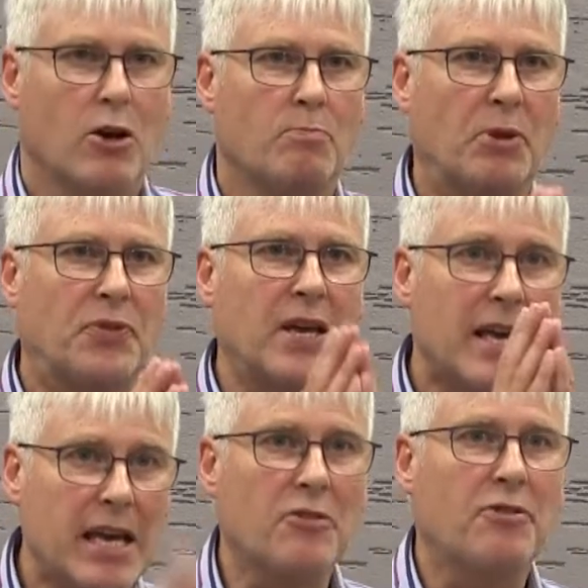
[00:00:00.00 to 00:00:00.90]
But the
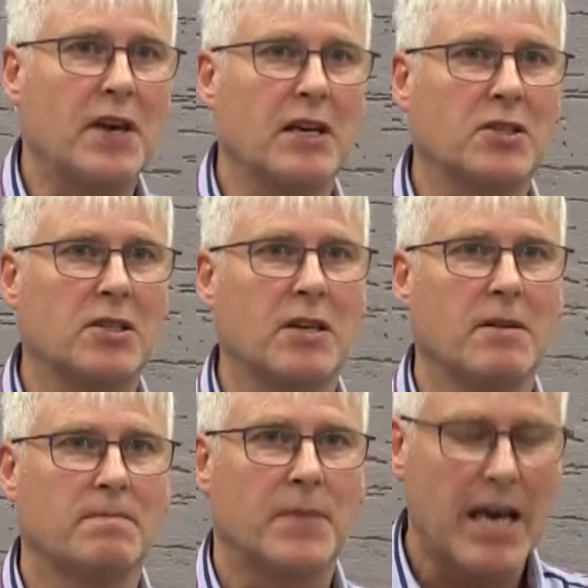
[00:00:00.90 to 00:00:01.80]
atheist,
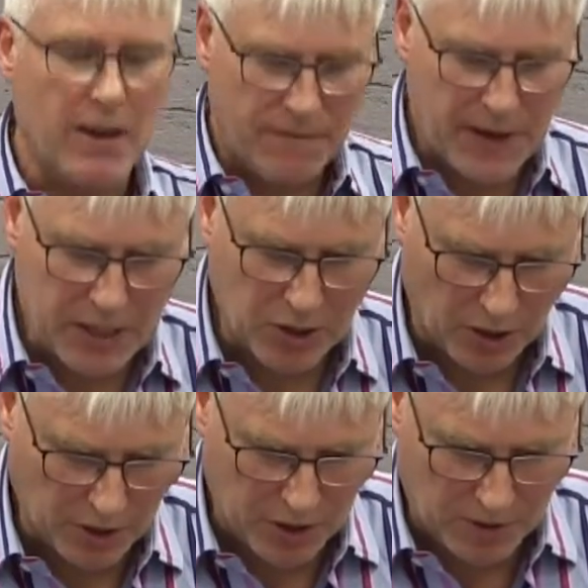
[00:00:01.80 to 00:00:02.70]
if he's
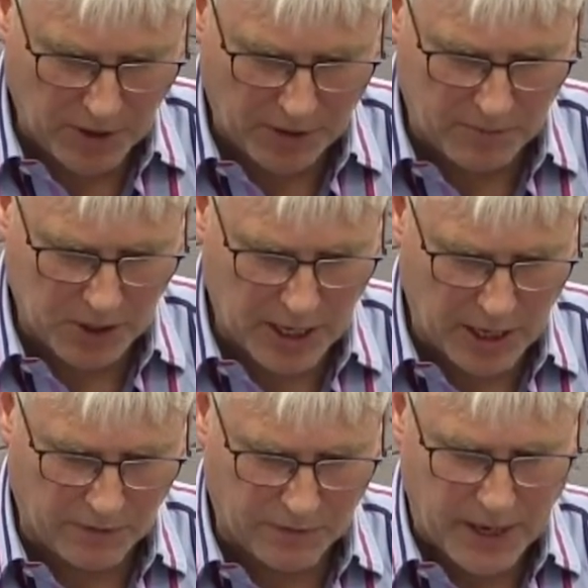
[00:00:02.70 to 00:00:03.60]
honest with
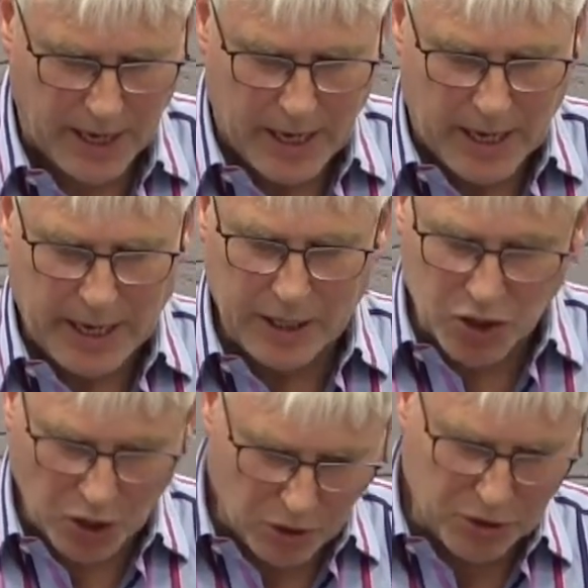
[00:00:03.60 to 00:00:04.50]
himself,
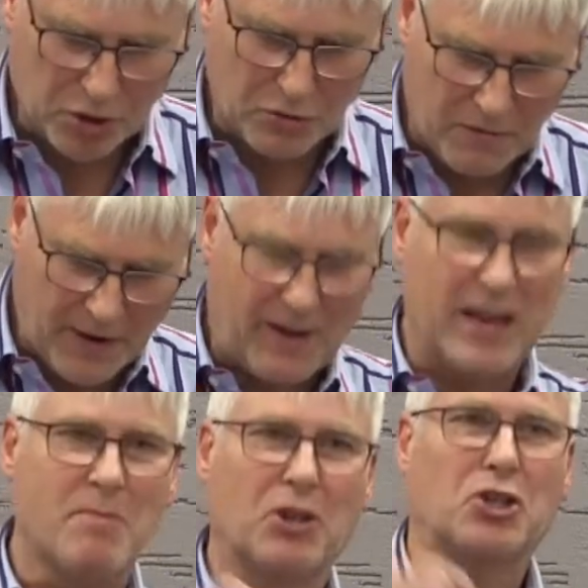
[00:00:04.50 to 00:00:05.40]
is also
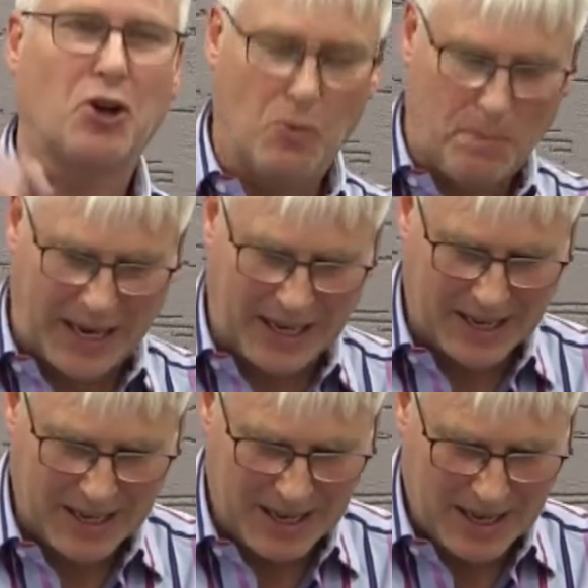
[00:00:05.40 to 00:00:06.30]
very much hoping
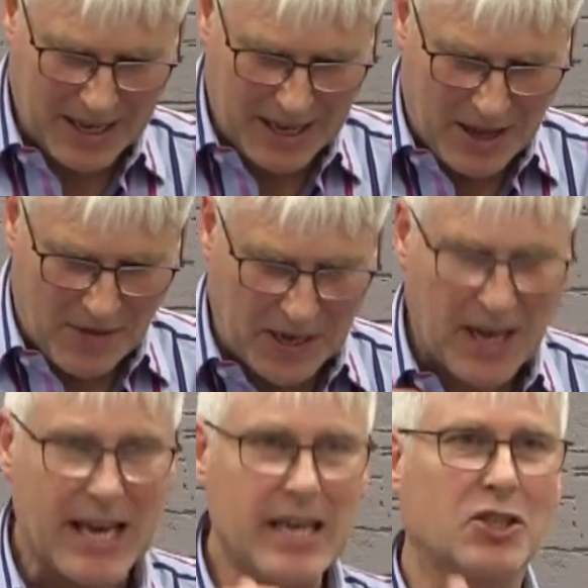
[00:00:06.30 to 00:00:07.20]
that
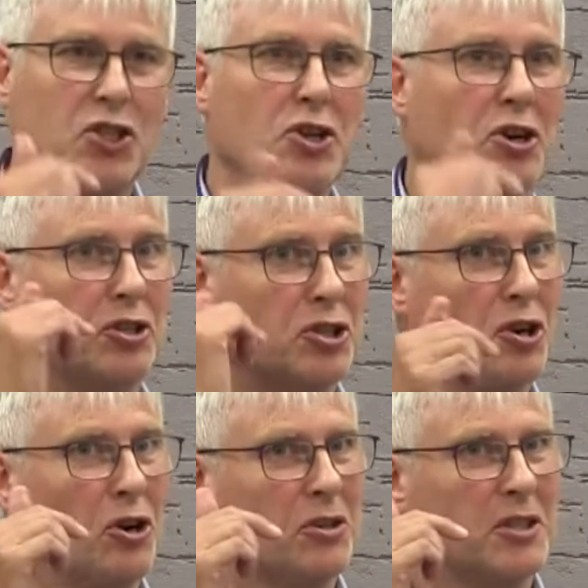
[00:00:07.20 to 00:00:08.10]
he has not
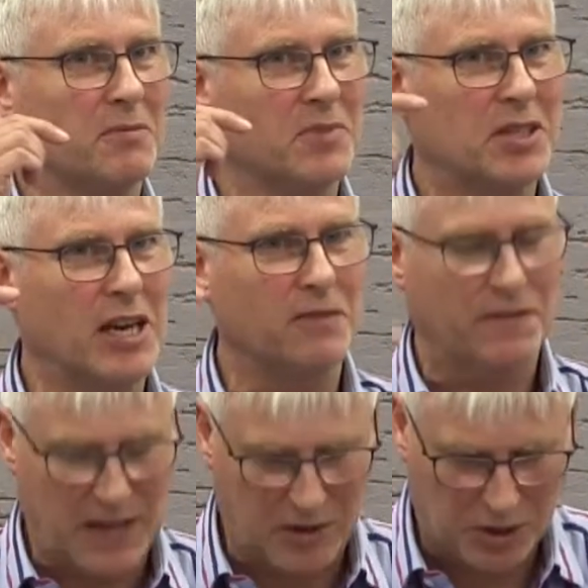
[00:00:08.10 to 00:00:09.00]
talked himself
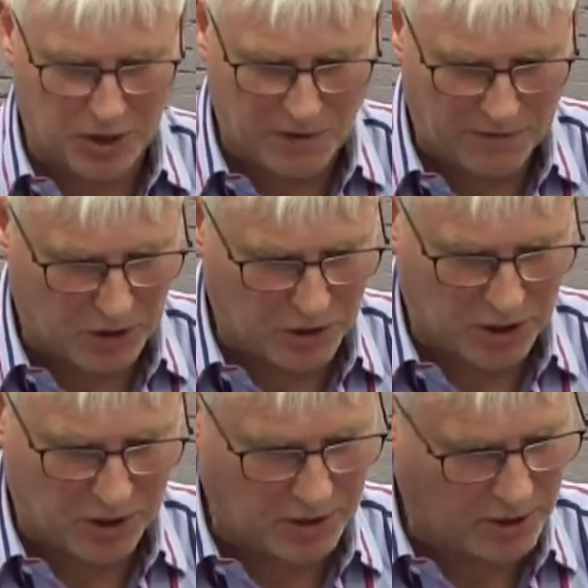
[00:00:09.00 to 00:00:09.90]
into a false
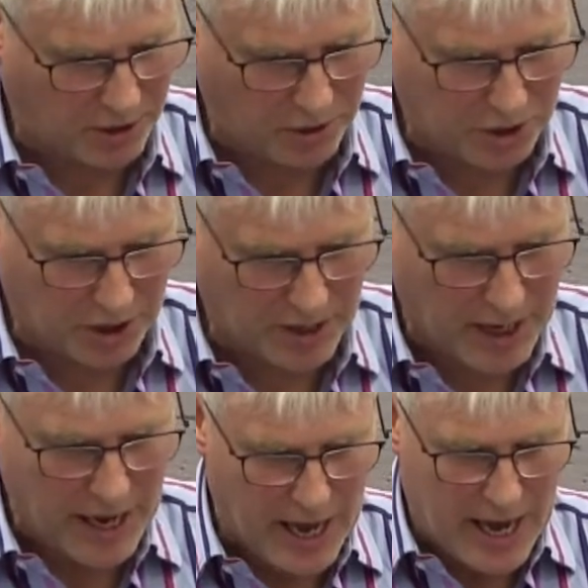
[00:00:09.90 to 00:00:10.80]
conclusion
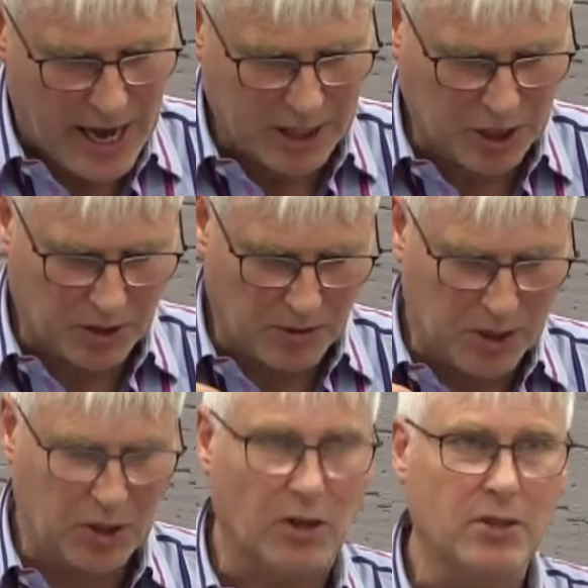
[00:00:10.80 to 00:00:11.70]
as a
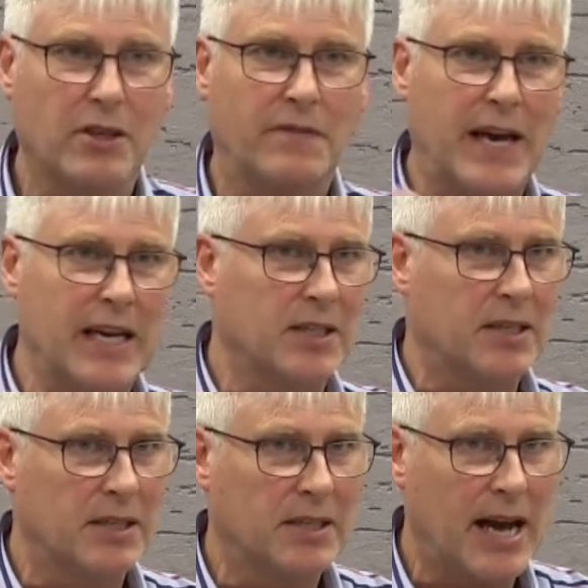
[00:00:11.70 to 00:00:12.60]
result of his
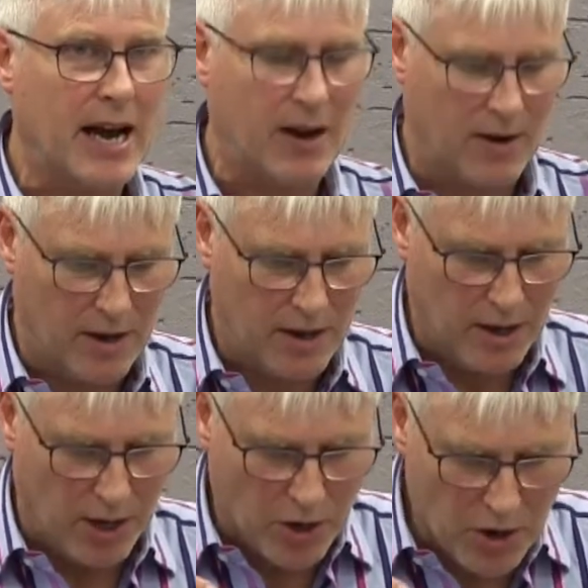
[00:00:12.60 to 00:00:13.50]
desire
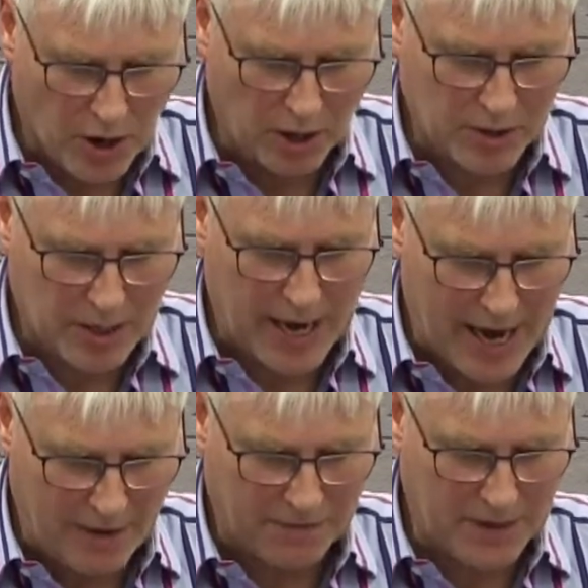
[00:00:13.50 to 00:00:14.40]
not to
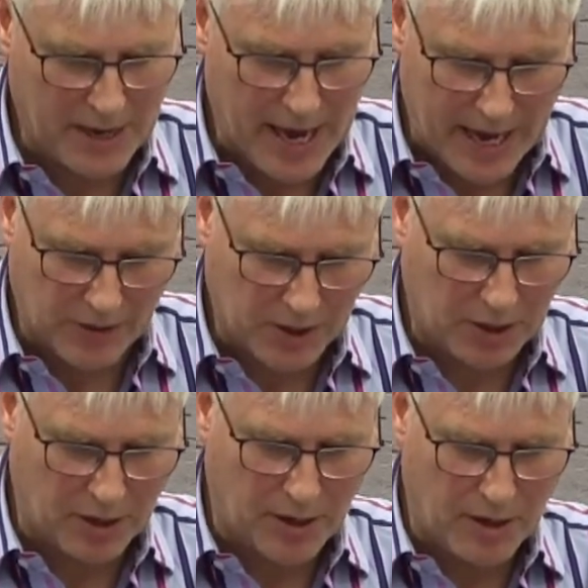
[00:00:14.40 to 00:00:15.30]
have to
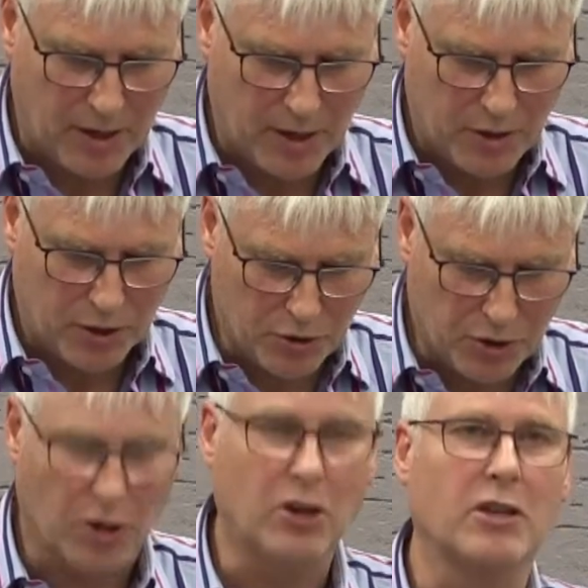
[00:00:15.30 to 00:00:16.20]
answer to
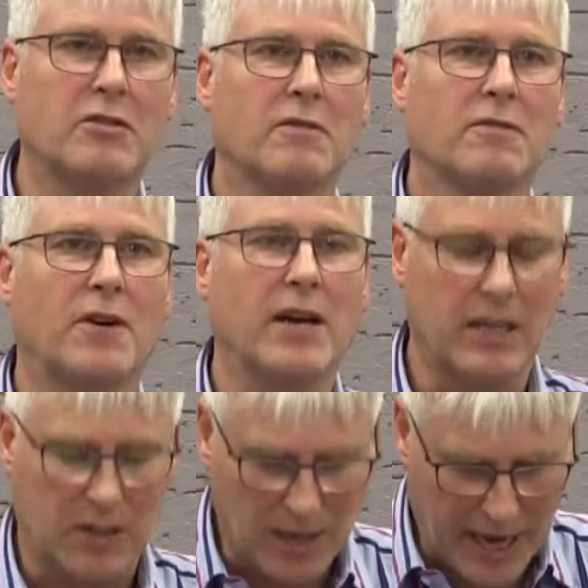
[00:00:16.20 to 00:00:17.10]
God for
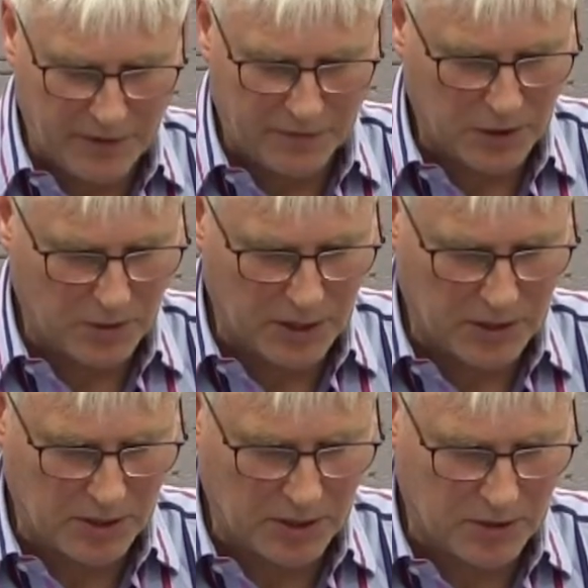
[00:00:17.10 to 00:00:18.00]
his life
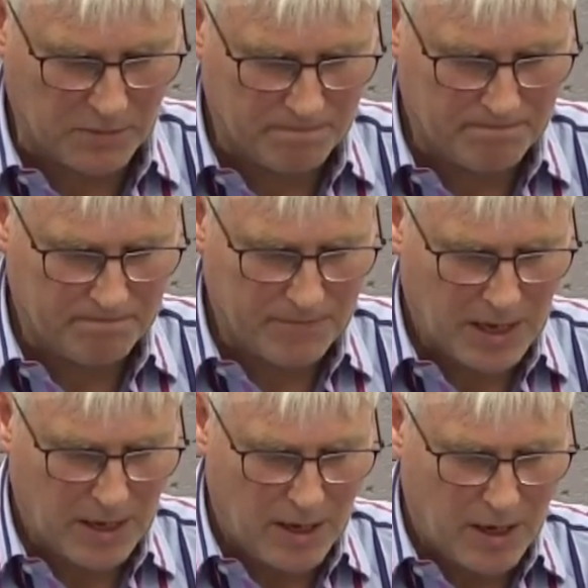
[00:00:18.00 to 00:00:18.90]
choices.
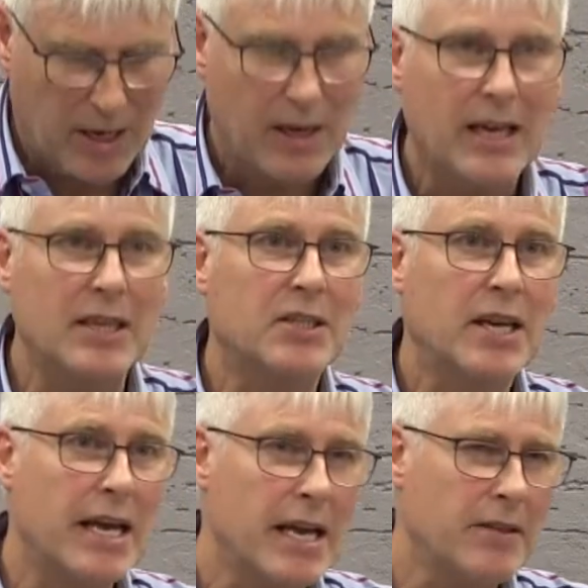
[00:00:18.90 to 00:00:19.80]
Is
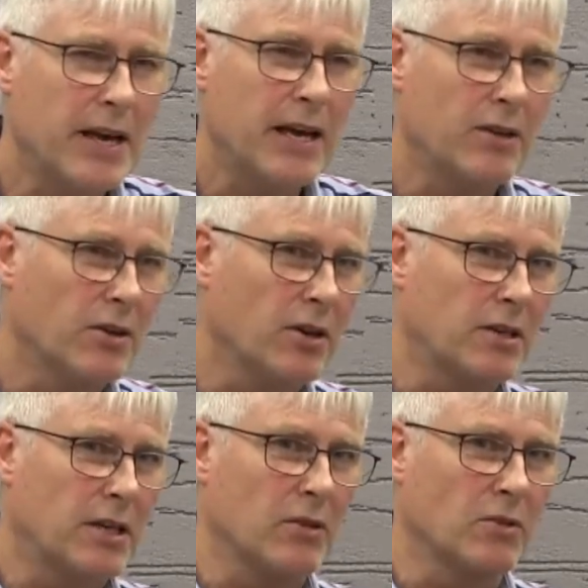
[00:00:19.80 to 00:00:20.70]
he then
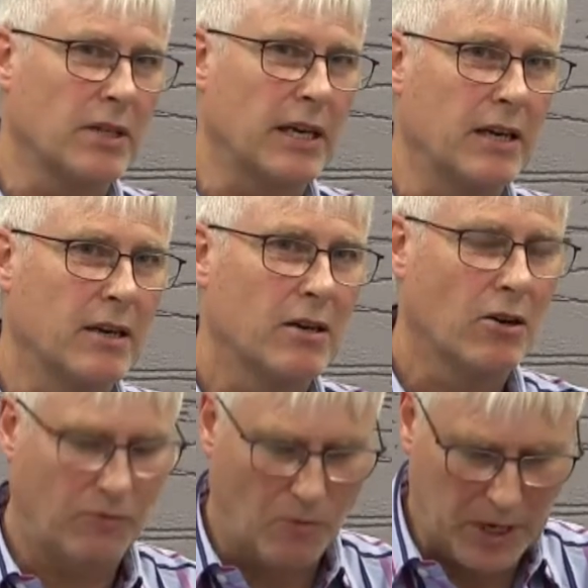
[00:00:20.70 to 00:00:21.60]
not guilty
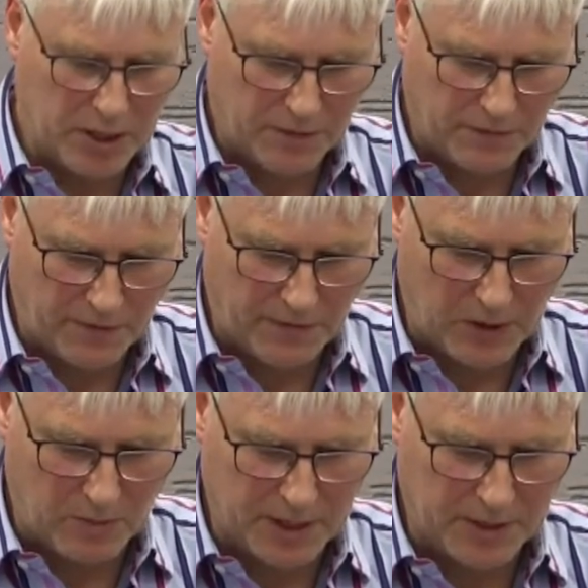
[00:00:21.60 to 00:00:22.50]
of wish
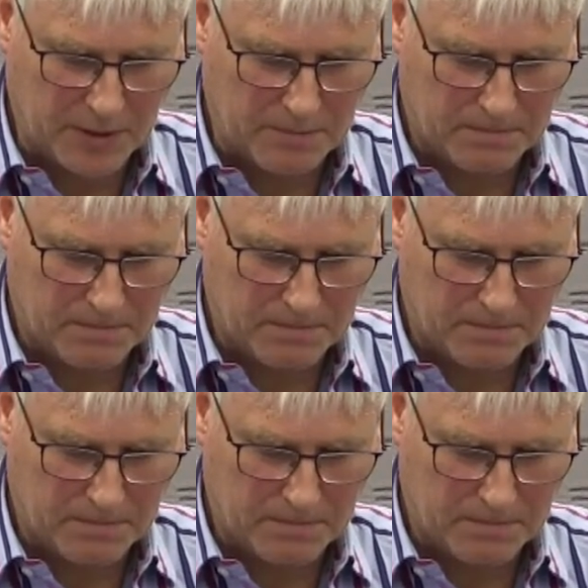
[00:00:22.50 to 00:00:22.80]
fulfillment?